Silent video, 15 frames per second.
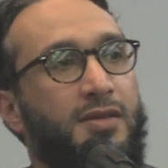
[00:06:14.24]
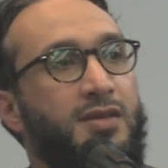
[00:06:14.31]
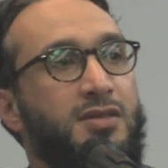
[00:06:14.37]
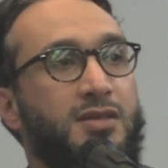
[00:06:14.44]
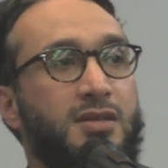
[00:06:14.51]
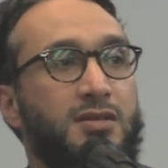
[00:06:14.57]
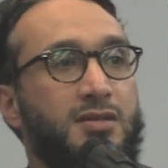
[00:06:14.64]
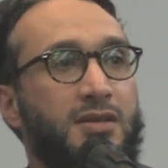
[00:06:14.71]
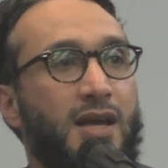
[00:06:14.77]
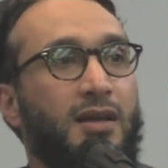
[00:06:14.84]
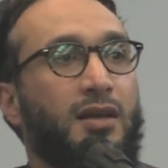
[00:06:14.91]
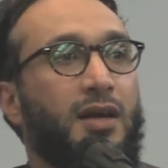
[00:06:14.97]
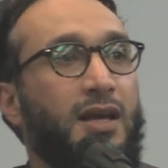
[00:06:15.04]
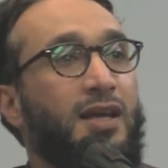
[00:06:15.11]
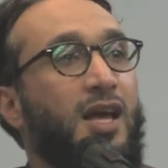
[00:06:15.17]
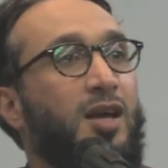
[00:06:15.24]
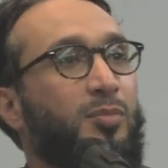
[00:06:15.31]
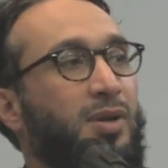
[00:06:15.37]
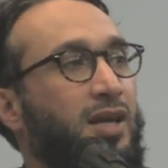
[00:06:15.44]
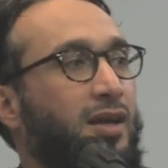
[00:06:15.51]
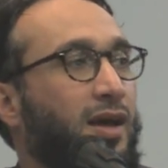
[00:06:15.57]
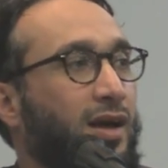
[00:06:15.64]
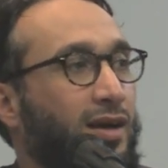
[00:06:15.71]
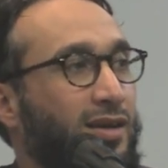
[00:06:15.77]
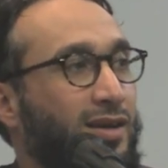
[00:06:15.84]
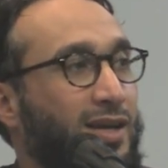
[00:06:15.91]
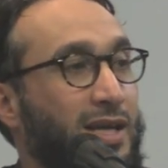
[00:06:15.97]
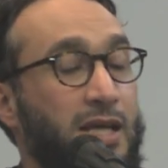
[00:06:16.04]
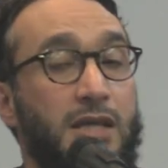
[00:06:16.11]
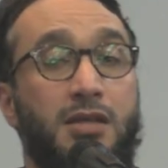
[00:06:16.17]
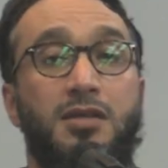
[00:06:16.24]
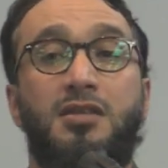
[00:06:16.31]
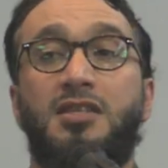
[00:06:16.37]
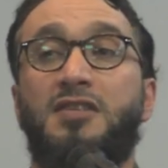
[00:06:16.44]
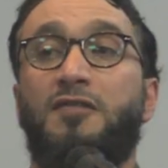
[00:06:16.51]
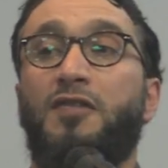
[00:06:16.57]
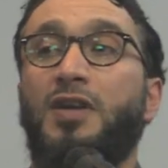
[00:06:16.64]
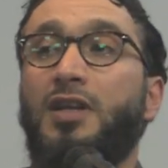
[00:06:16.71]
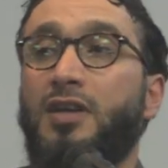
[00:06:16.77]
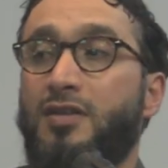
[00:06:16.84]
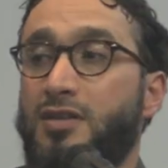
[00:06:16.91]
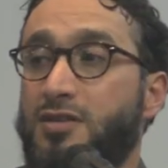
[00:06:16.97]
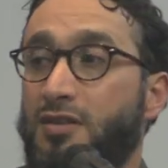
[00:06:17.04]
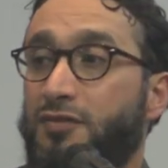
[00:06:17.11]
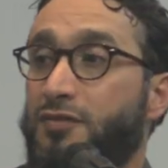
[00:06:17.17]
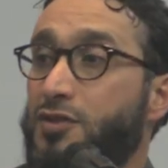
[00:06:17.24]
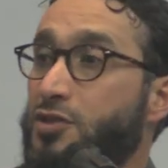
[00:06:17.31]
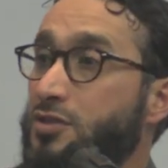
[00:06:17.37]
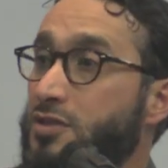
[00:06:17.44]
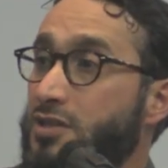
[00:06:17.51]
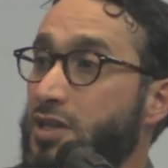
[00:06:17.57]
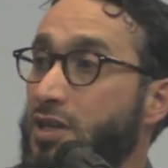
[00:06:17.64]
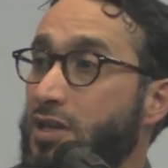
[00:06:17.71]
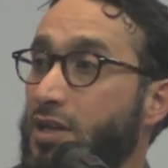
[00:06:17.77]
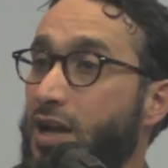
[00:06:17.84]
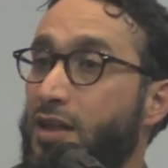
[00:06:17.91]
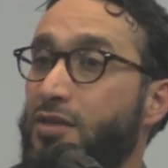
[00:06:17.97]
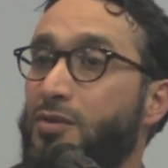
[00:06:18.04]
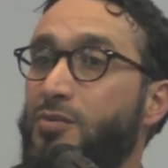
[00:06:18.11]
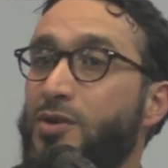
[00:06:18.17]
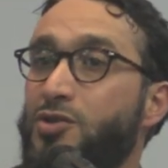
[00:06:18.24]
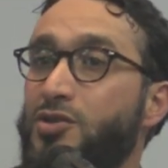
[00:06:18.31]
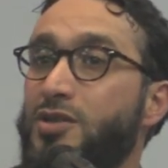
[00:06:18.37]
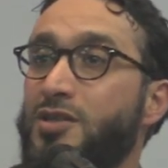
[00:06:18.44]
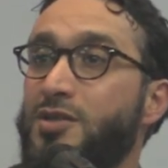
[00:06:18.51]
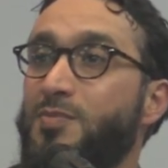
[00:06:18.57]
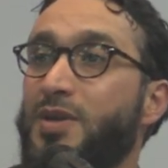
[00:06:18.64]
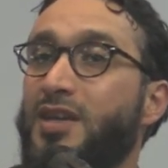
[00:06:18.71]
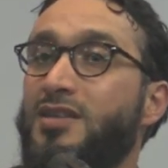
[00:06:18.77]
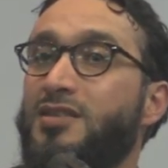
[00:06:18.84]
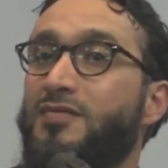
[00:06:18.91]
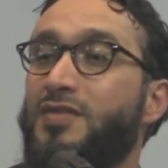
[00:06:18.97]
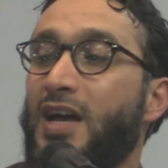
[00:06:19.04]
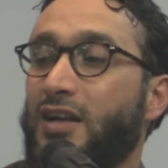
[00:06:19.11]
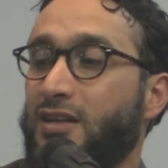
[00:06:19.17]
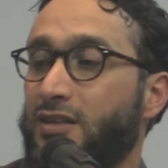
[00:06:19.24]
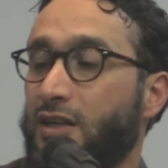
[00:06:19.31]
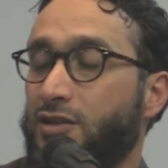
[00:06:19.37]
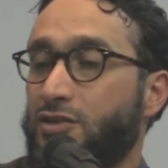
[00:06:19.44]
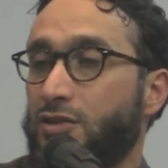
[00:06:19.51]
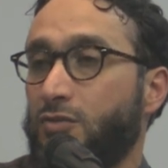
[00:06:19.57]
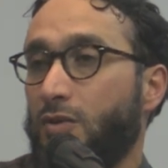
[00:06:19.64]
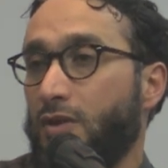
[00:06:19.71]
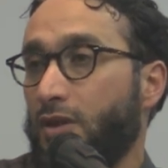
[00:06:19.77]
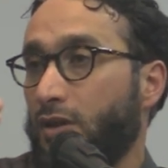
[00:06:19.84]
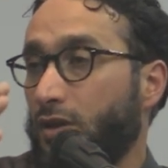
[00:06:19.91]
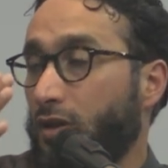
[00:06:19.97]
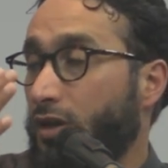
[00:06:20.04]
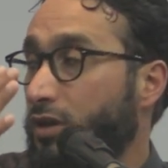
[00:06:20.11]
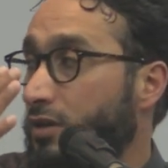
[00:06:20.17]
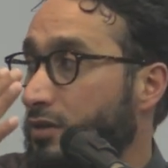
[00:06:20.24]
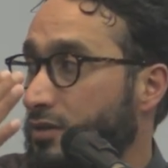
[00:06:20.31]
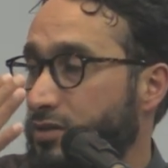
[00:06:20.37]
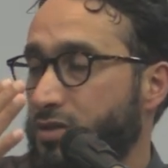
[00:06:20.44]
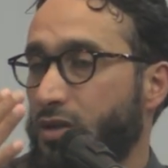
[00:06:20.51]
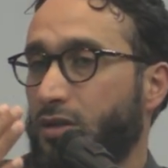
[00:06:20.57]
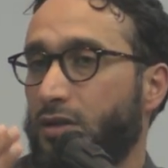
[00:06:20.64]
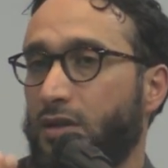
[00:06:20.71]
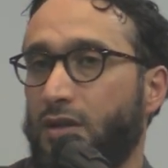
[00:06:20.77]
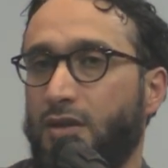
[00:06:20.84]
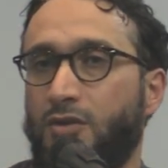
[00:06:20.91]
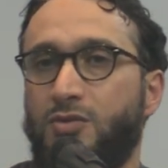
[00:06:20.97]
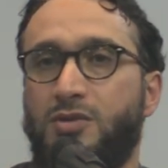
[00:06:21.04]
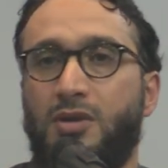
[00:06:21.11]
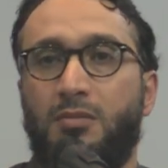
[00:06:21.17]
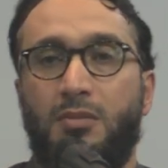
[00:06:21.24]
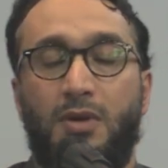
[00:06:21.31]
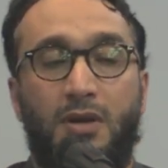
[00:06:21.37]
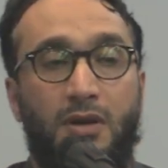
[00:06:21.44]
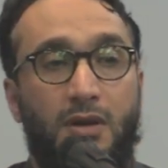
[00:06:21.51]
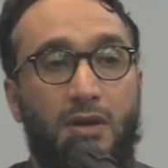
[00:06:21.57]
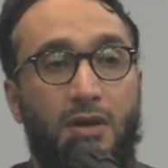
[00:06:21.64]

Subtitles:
And this is al-ghina billah. This is feeling the sufficiency and the richness because of that connection with Allah. Jazakallah khair, Hassan.